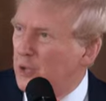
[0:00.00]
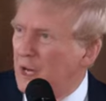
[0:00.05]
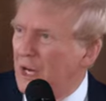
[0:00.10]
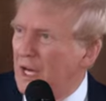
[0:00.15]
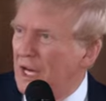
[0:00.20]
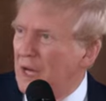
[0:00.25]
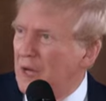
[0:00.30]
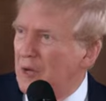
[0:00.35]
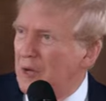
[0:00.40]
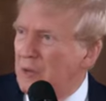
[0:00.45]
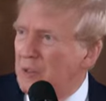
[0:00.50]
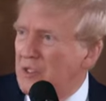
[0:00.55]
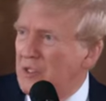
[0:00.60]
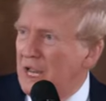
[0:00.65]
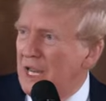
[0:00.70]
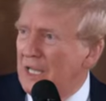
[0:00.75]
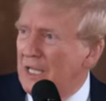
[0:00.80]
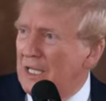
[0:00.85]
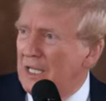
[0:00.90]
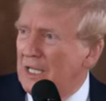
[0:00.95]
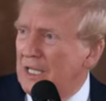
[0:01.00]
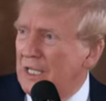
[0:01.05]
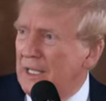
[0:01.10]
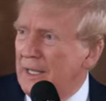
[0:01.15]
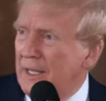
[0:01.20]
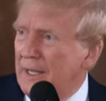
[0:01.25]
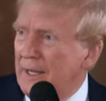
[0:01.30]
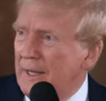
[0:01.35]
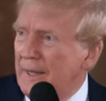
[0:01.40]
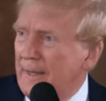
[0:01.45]
29%.
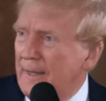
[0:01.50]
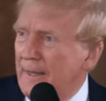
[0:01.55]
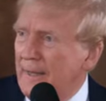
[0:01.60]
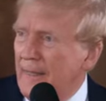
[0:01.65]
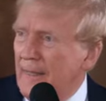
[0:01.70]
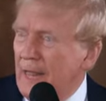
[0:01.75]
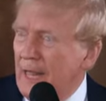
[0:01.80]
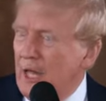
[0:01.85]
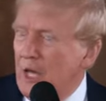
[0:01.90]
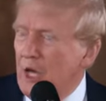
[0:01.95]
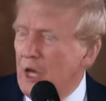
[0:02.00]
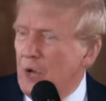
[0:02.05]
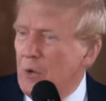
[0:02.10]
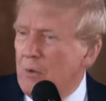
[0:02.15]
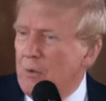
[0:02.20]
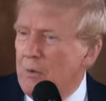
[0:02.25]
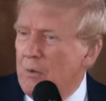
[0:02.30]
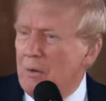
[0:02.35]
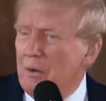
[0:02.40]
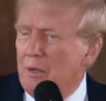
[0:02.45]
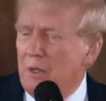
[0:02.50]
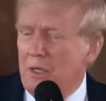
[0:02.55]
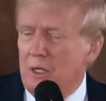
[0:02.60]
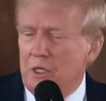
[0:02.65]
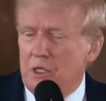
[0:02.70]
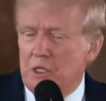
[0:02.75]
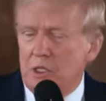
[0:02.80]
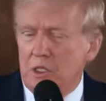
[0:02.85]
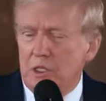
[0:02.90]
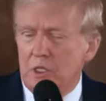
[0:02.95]
And remember
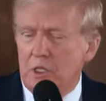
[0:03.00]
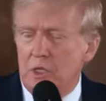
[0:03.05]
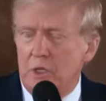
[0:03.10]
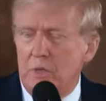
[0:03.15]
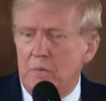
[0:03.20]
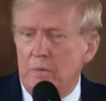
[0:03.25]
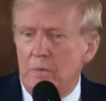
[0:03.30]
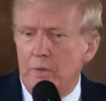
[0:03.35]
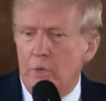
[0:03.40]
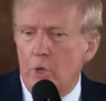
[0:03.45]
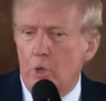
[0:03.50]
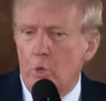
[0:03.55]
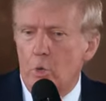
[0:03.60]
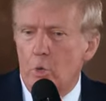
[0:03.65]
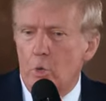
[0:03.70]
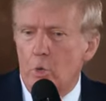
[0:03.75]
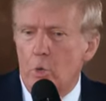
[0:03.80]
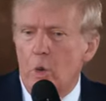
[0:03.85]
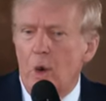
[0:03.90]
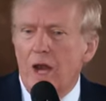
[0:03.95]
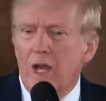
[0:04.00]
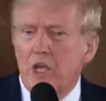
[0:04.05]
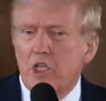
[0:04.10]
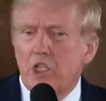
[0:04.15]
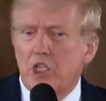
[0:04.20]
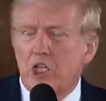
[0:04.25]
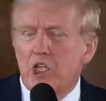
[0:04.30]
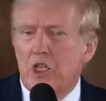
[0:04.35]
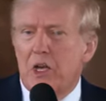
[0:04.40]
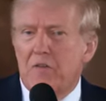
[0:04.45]
this, what
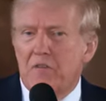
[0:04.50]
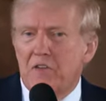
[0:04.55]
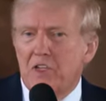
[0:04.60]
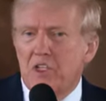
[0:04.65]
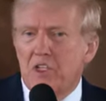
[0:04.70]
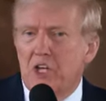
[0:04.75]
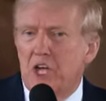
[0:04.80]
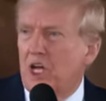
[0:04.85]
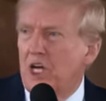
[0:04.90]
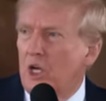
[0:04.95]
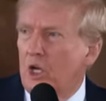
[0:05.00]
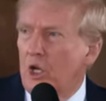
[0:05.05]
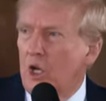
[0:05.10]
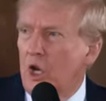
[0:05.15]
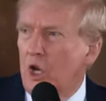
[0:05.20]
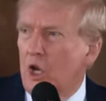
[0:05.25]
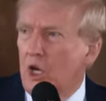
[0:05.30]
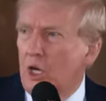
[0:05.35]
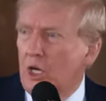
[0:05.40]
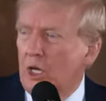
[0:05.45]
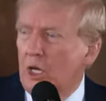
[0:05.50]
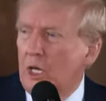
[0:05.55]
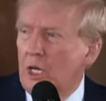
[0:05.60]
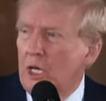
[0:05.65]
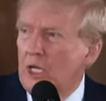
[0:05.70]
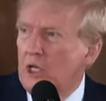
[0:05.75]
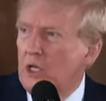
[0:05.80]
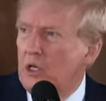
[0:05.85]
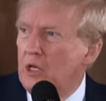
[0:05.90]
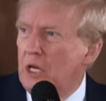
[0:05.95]
is the toughest gun law
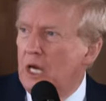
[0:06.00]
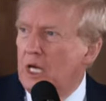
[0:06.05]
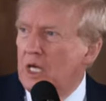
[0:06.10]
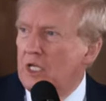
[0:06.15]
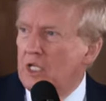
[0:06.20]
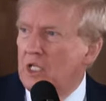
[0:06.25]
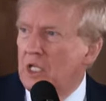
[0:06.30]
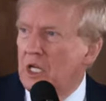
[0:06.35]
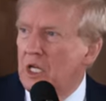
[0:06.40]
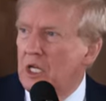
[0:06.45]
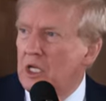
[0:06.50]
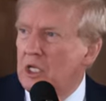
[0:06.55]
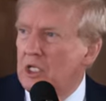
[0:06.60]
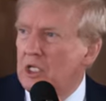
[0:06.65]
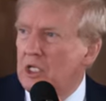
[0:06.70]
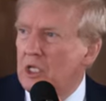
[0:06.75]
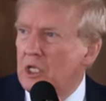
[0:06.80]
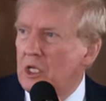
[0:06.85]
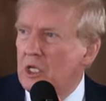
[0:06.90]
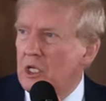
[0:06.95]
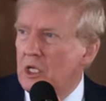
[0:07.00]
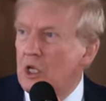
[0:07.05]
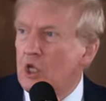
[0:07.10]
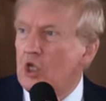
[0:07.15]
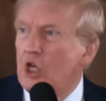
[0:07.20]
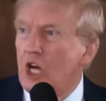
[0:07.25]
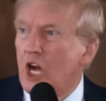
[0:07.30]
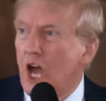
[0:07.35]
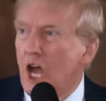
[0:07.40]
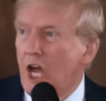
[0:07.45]
in the United States?
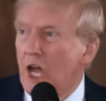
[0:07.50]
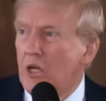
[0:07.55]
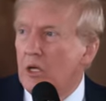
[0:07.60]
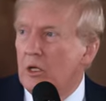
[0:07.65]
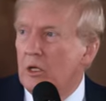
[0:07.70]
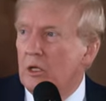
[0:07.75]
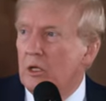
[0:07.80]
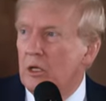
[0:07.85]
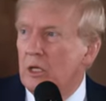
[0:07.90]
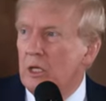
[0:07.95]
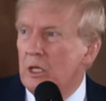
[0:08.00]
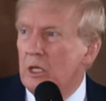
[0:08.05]
Chicago.